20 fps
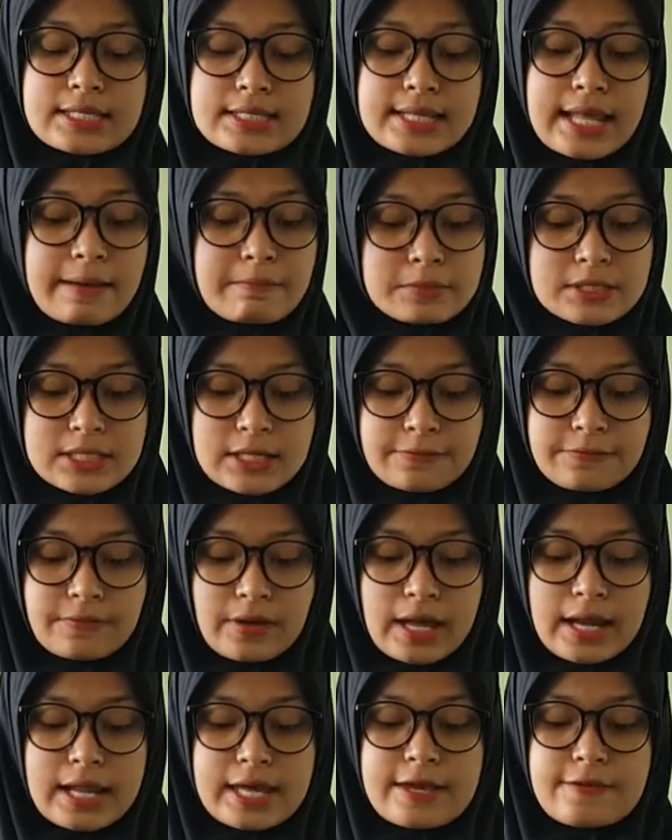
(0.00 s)
themselves
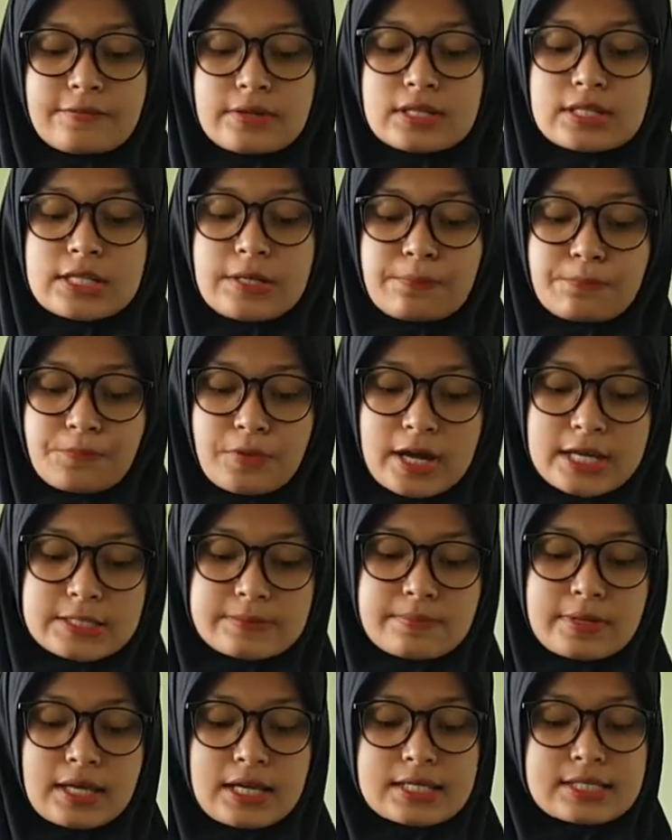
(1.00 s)
and even
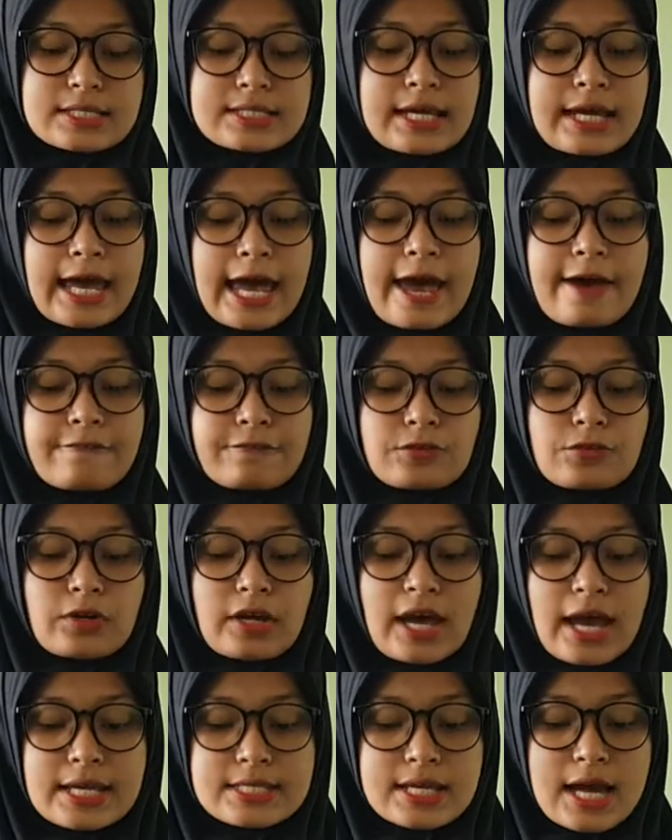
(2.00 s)
depressed because they have to
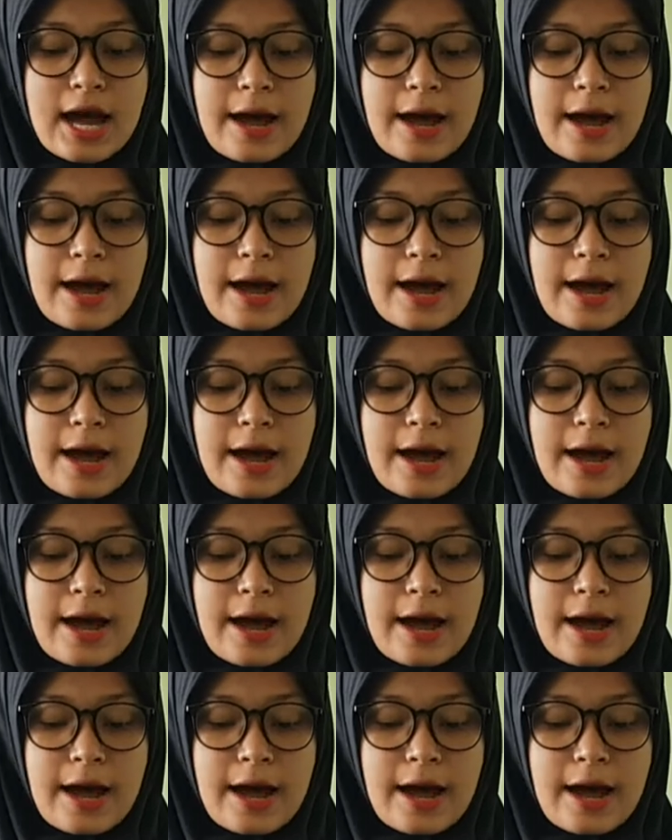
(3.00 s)
catch